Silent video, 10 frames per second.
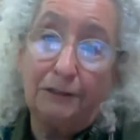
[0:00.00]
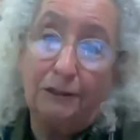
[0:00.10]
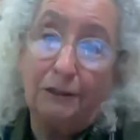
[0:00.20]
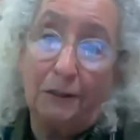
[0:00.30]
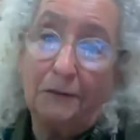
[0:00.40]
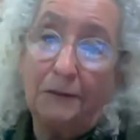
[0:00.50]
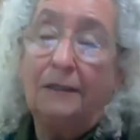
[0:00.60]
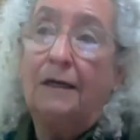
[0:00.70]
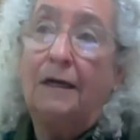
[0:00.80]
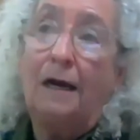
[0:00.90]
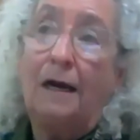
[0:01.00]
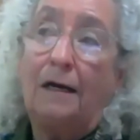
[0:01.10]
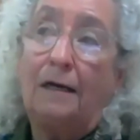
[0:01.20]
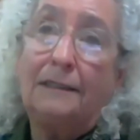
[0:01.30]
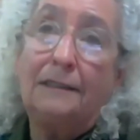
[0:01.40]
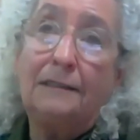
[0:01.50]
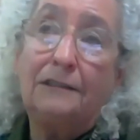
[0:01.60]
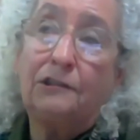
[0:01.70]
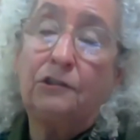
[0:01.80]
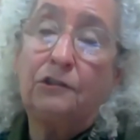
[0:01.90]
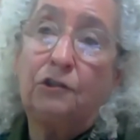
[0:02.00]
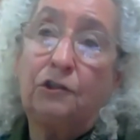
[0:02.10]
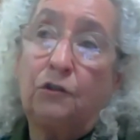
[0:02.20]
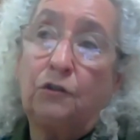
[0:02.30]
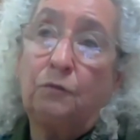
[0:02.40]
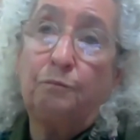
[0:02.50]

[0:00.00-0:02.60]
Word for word: you know. Uh, he listened to